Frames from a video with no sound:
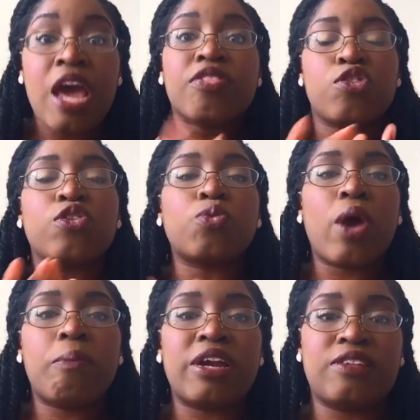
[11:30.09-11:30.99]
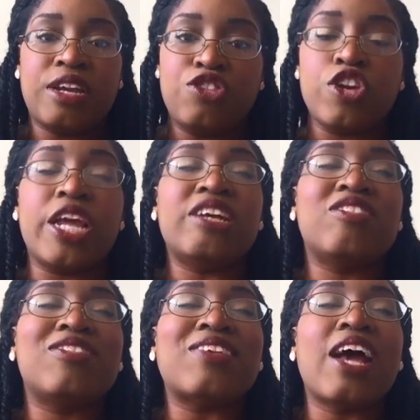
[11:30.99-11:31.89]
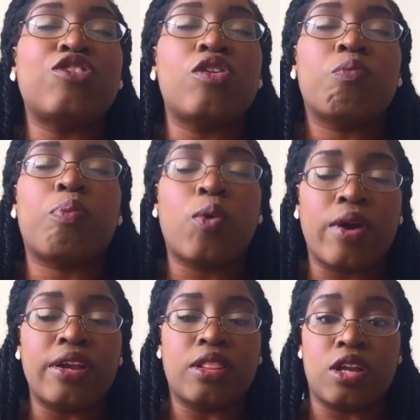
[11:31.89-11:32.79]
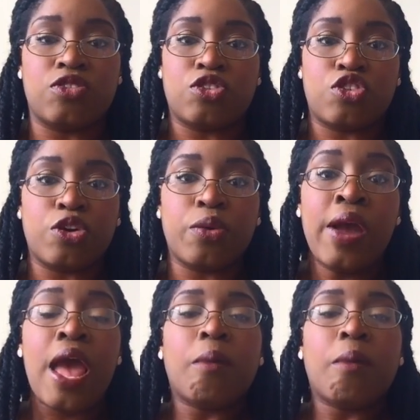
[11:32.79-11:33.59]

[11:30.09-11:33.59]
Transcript: This is why meditation is such an important thing to do,